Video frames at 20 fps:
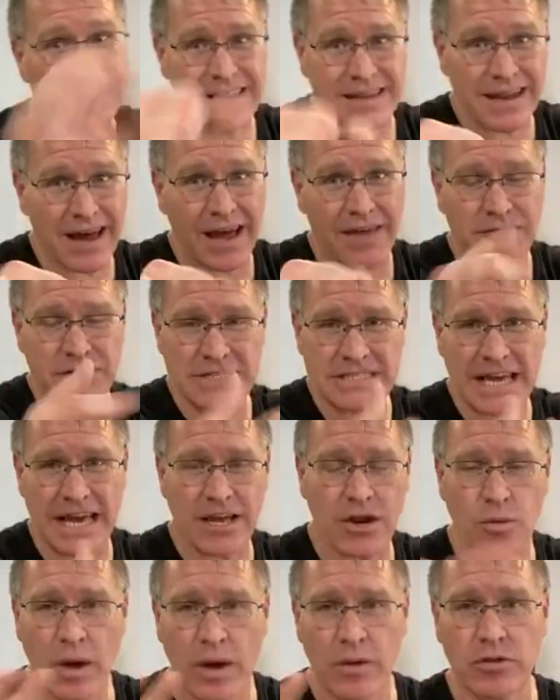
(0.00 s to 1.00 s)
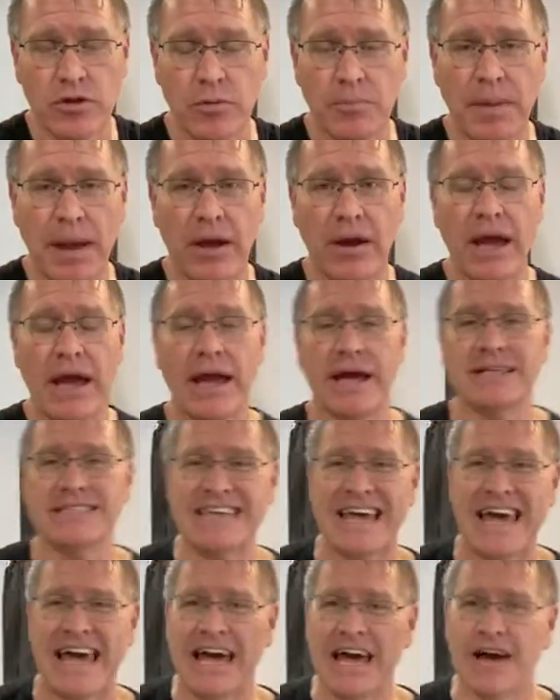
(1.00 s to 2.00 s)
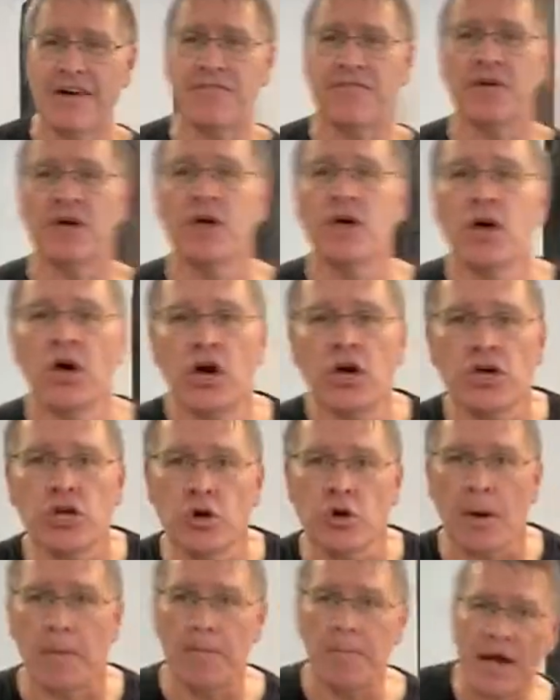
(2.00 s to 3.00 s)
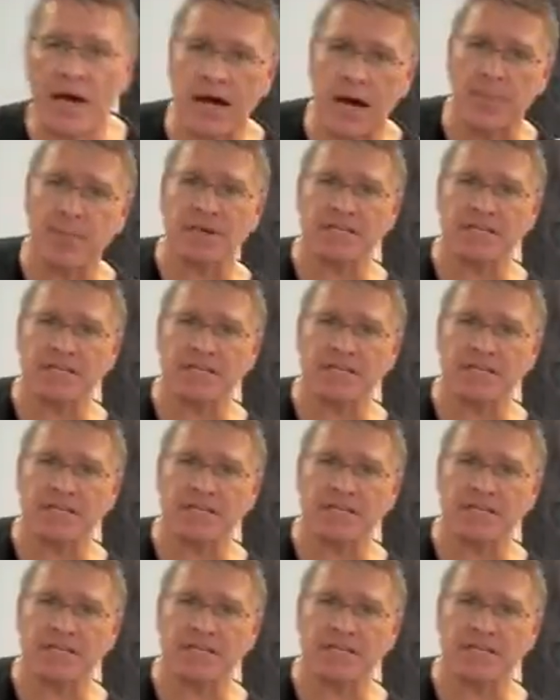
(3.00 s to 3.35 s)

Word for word: the knife and take it away with your bare hands. If you can pick up a